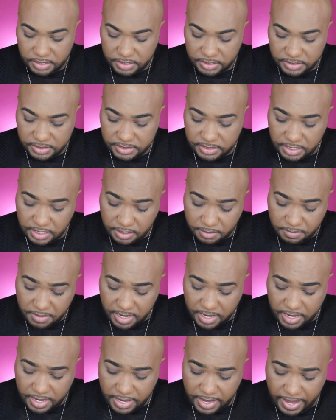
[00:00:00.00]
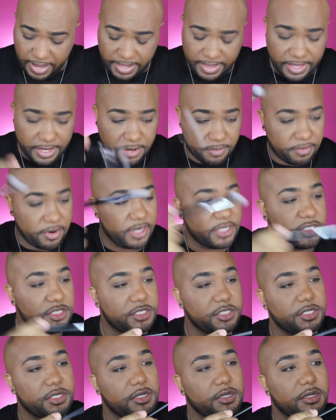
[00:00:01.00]
Sigma highlighter
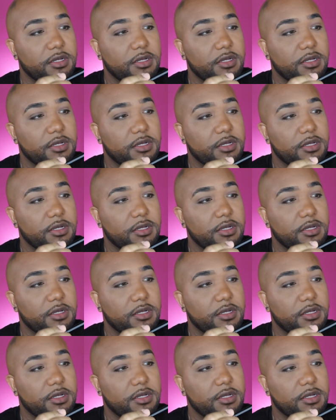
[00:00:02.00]
brush.